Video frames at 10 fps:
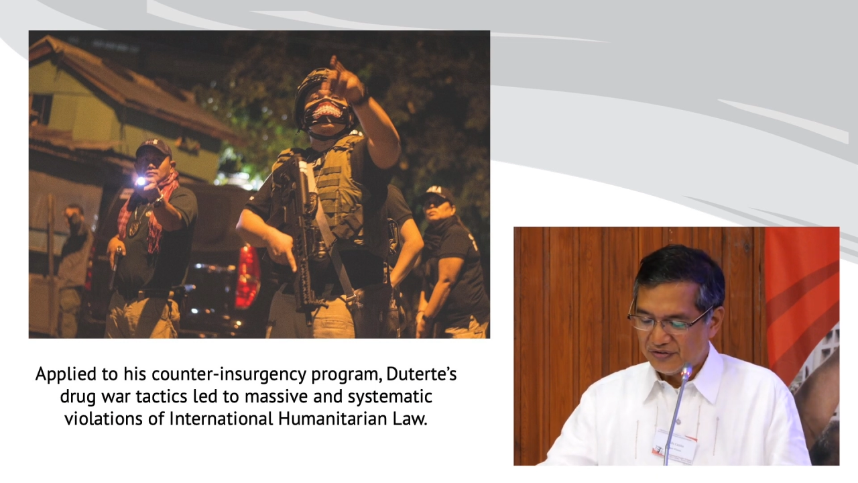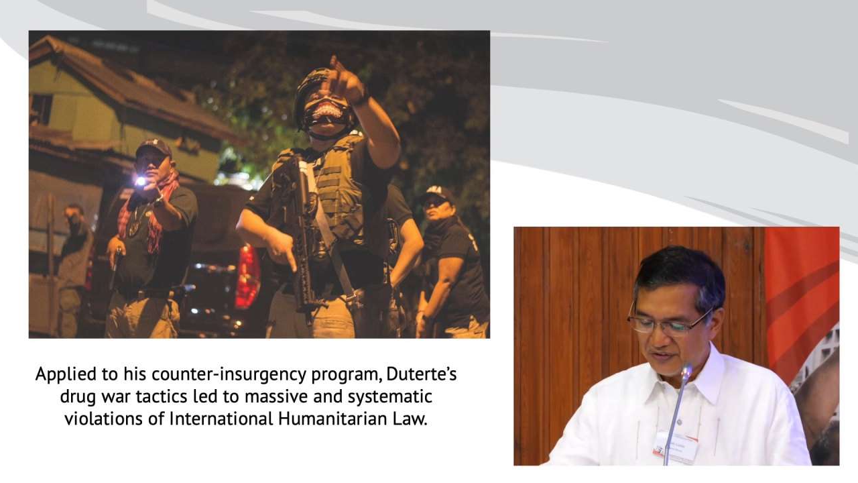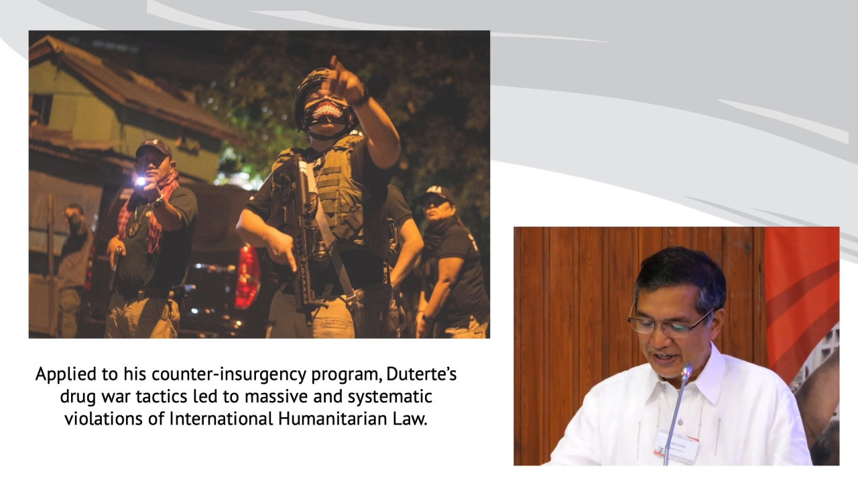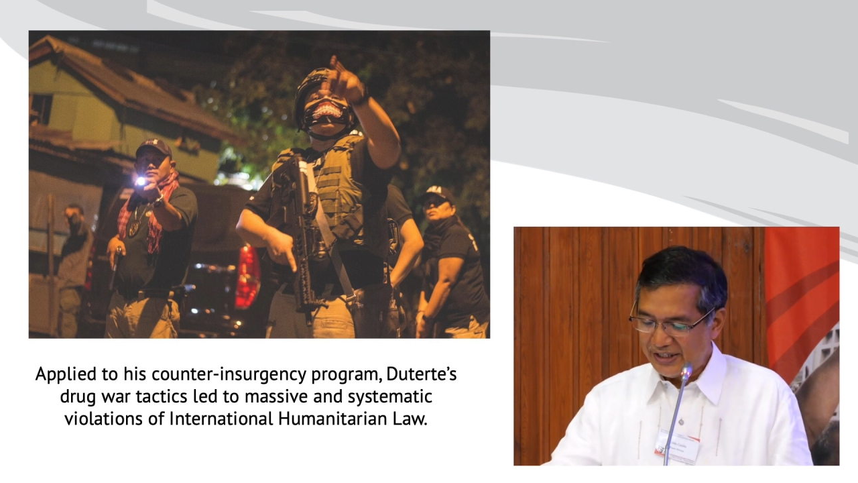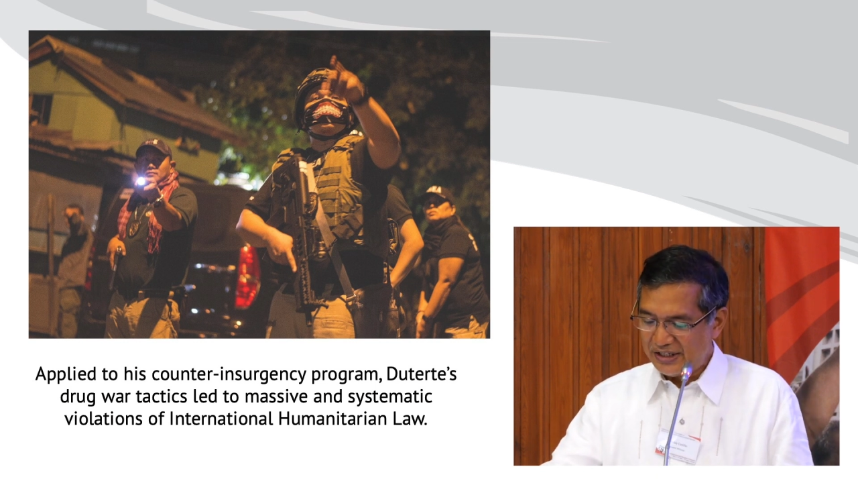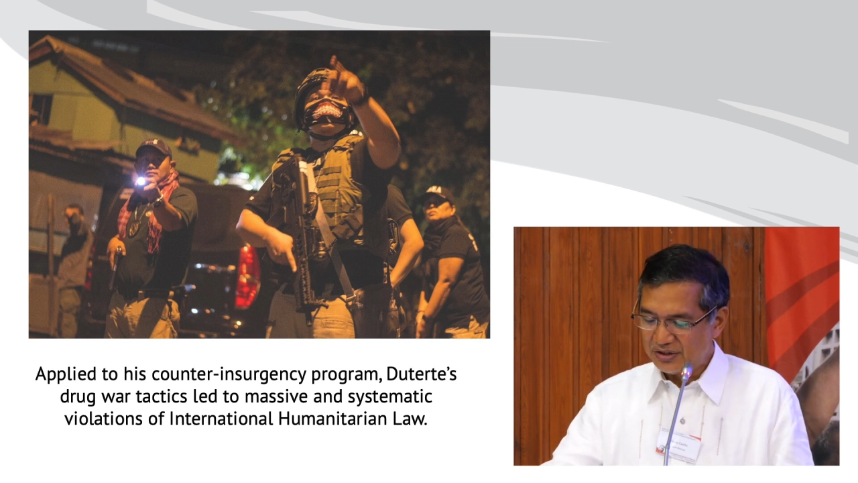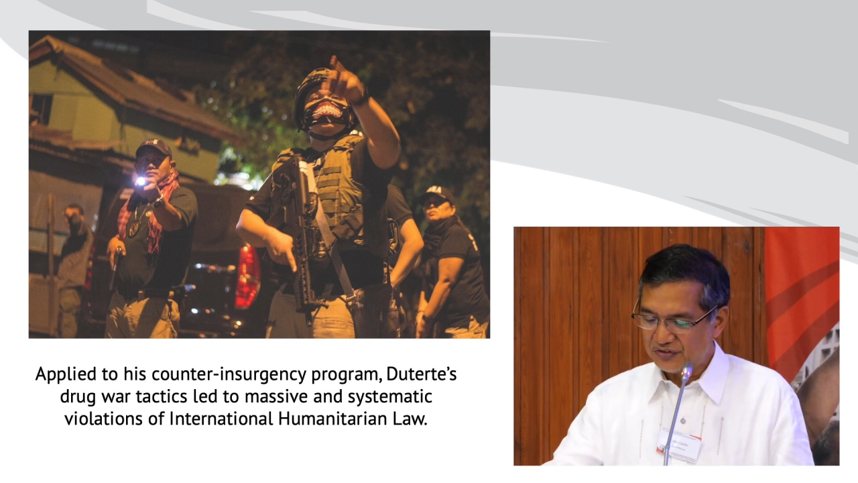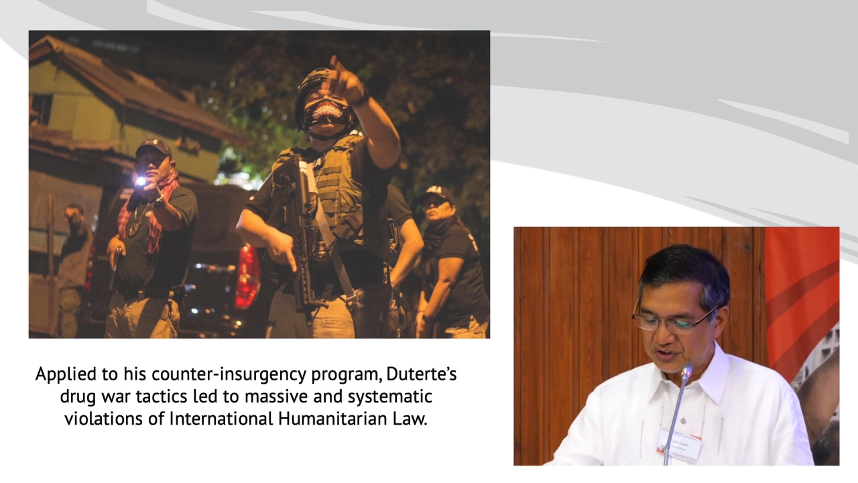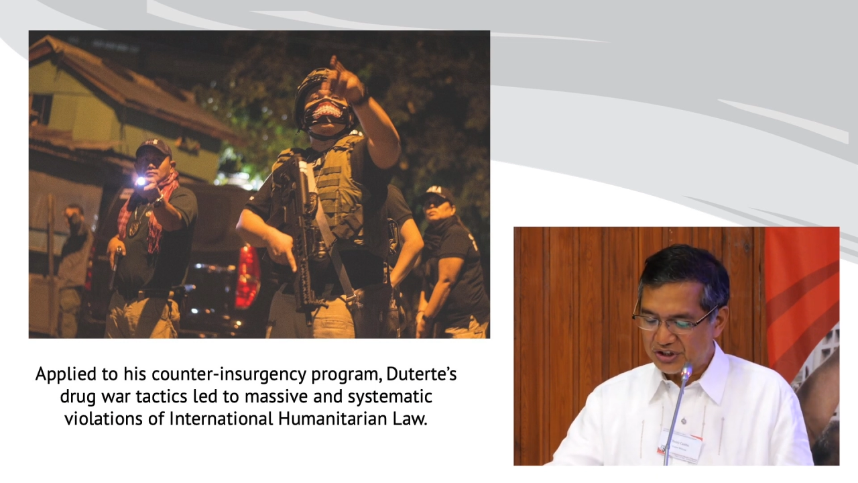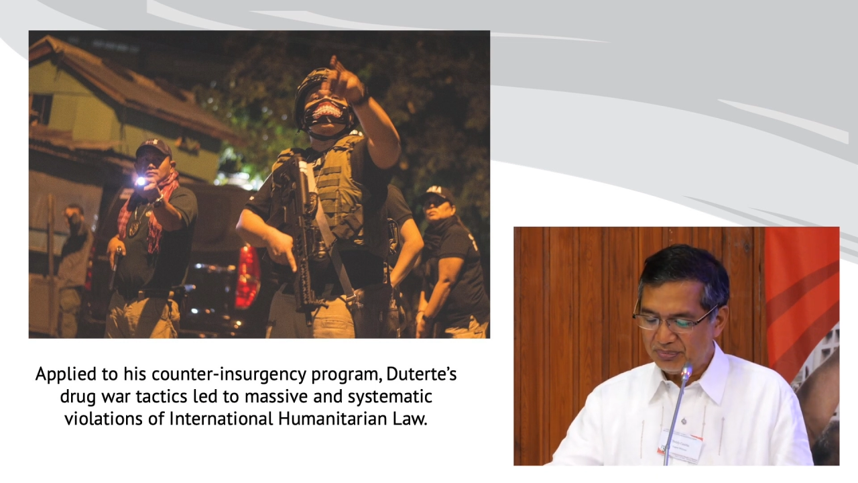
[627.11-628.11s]
filing
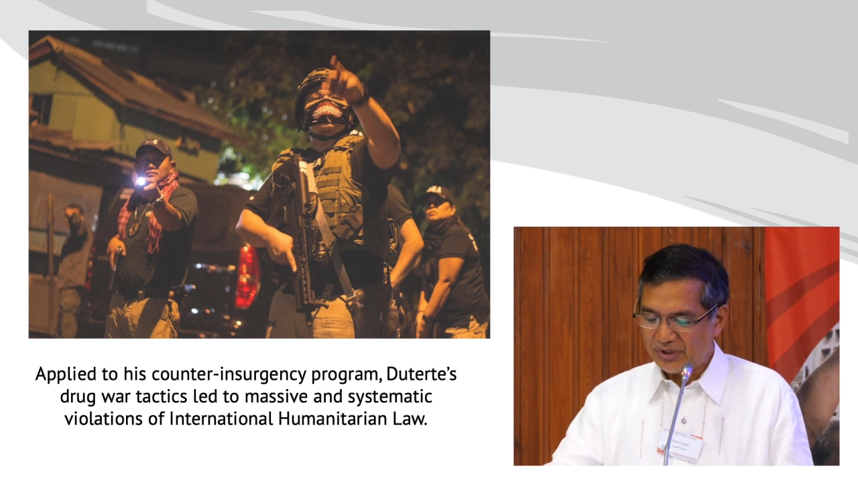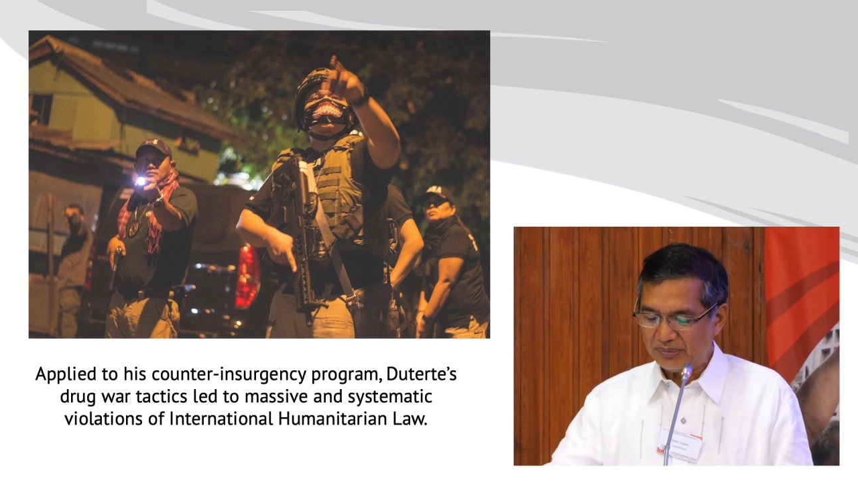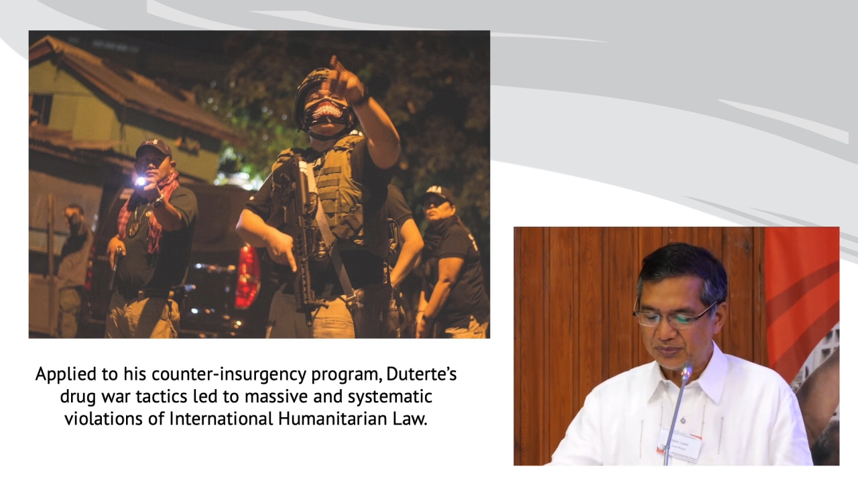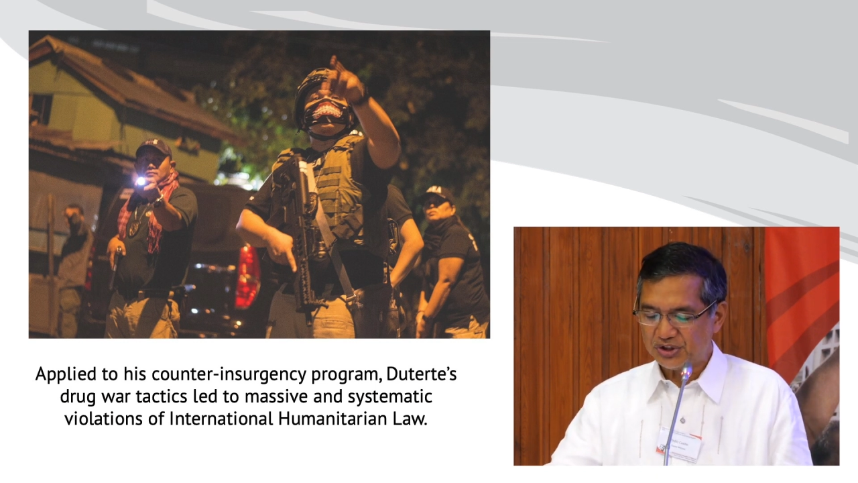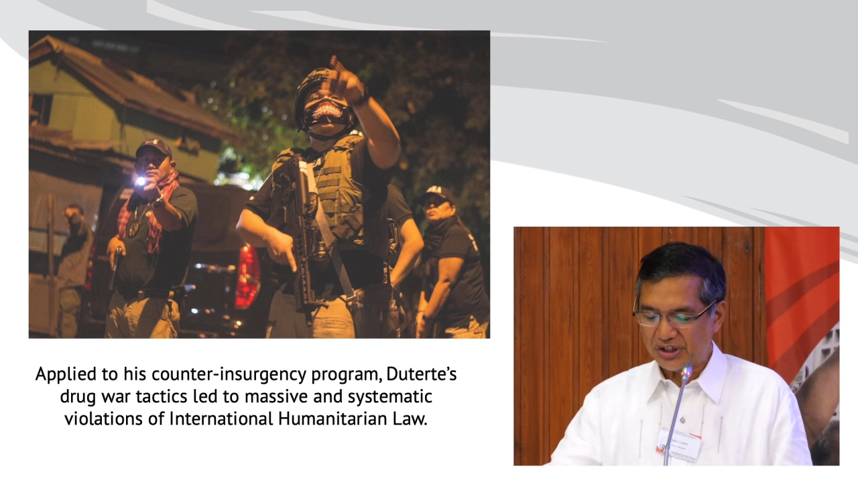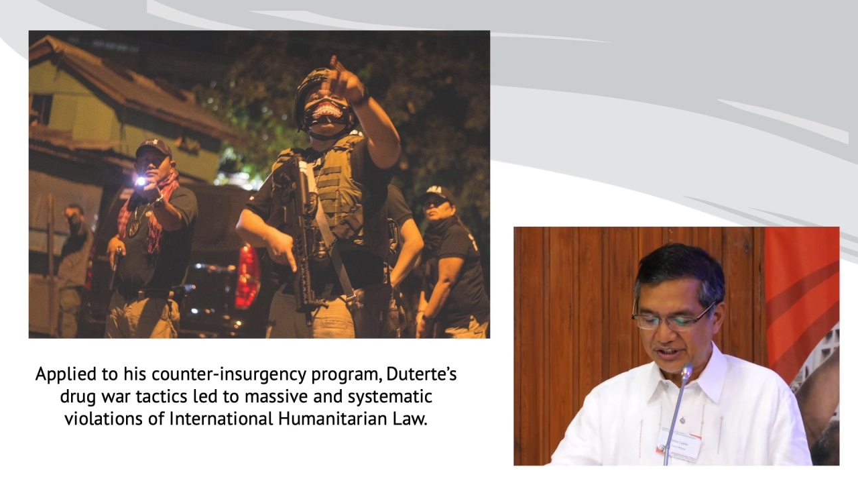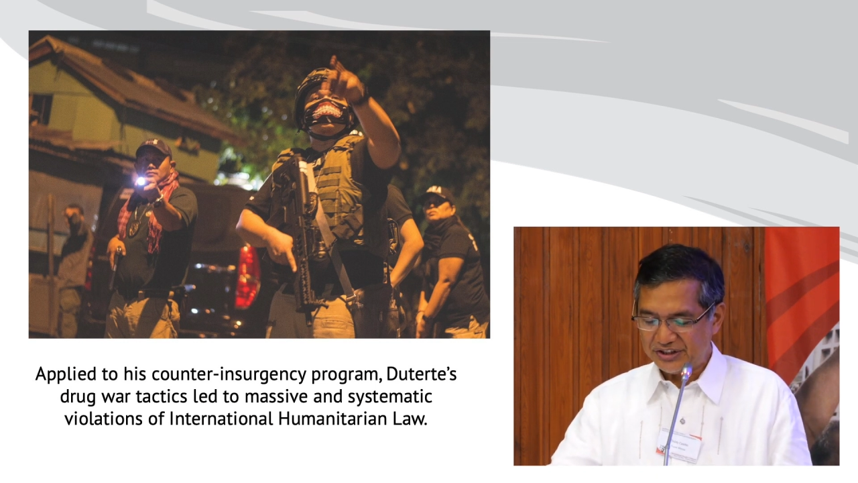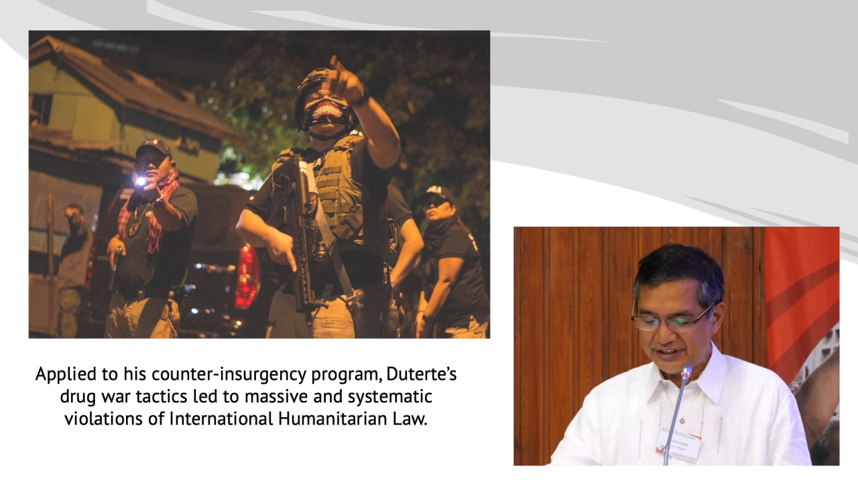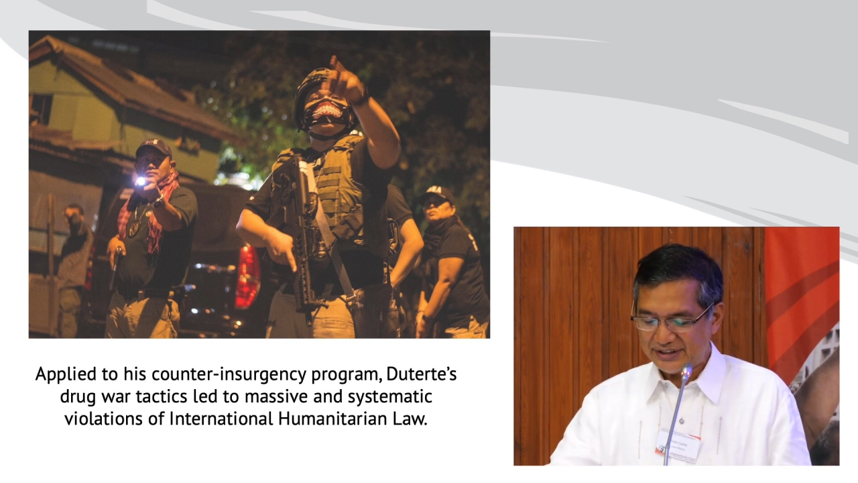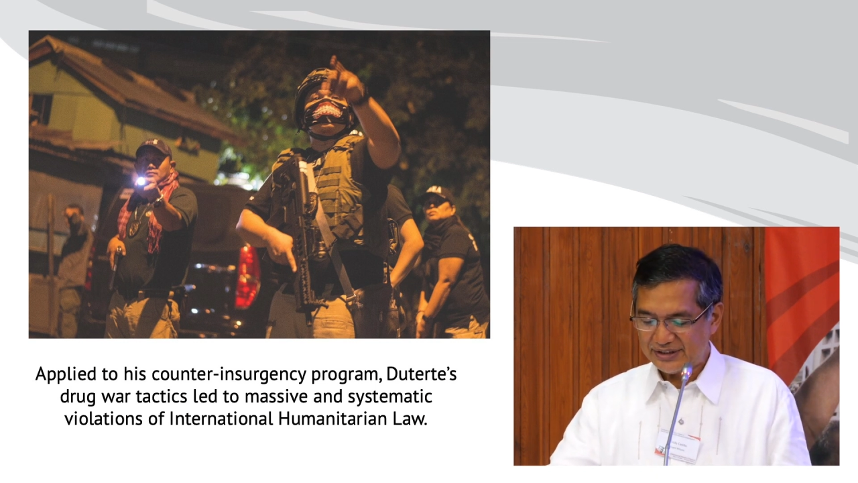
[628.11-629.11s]
of trumped-up
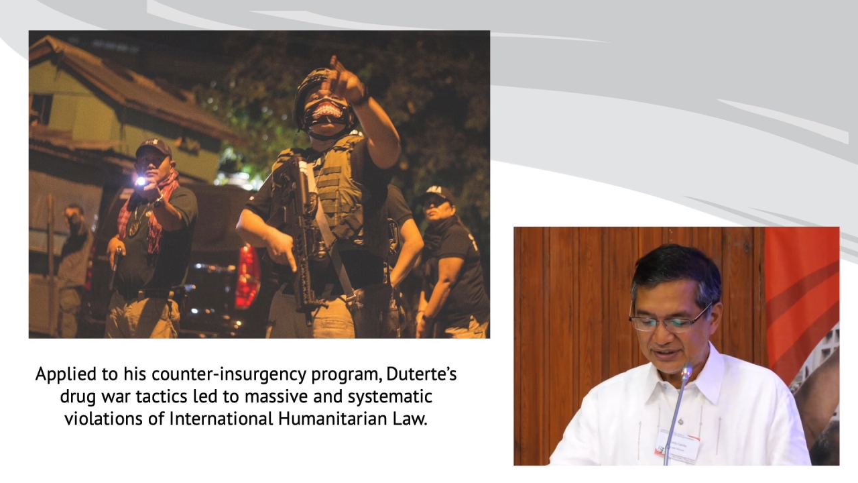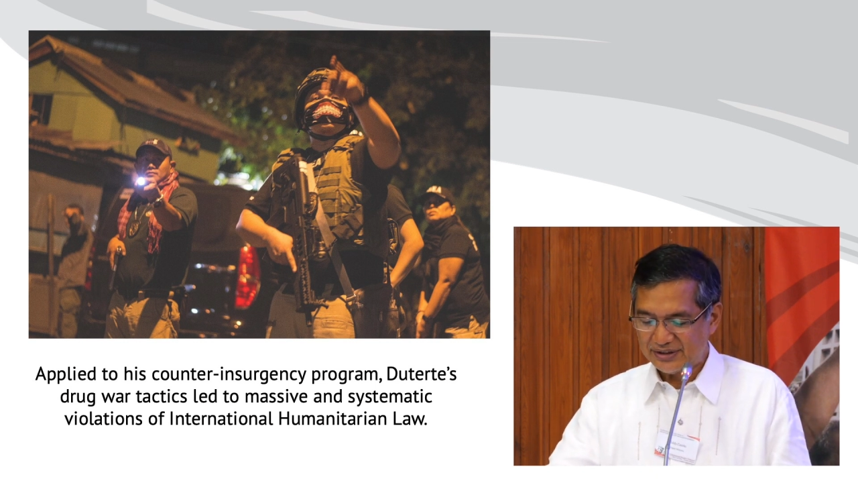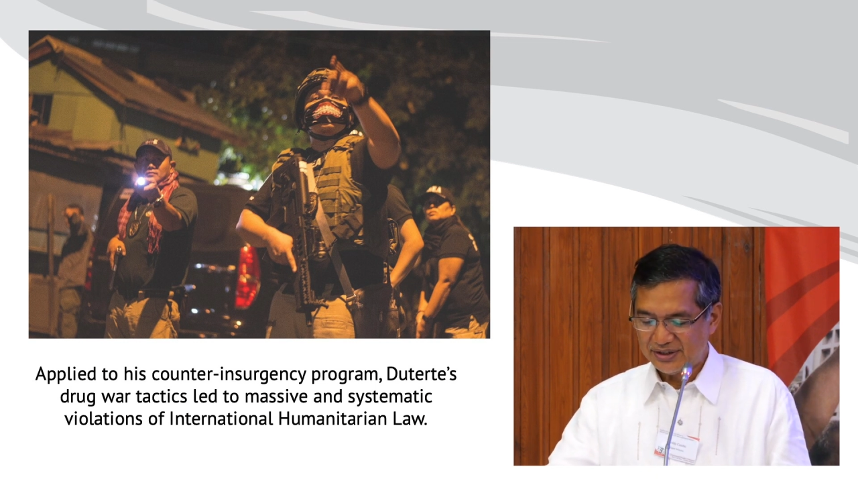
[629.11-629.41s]
charges,